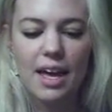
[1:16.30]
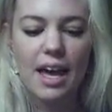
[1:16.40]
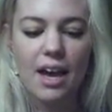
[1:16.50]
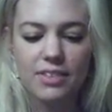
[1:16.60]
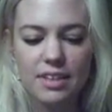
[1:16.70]

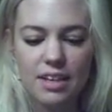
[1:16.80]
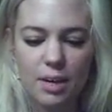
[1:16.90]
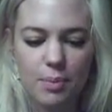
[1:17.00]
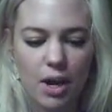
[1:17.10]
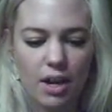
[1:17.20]
Healthy
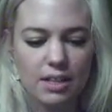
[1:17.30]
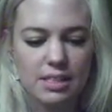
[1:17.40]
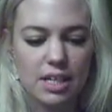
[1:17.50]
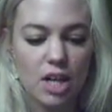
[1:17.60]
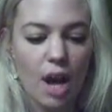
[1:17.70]
hair products
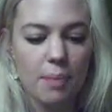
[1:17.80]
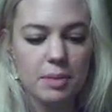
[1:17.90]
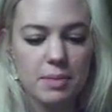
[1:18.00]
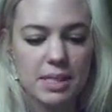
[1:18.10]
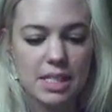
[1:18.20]
and an
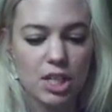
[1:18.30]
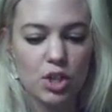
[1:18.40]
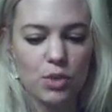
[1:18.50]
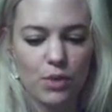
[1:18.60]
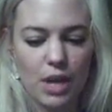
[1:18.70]
optimistic
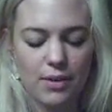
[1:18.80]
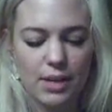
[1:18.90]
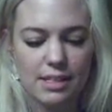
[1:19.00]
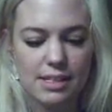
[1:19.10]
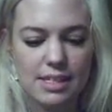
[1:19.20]
new
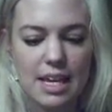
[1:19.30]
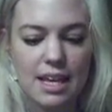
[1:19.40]
fragrance.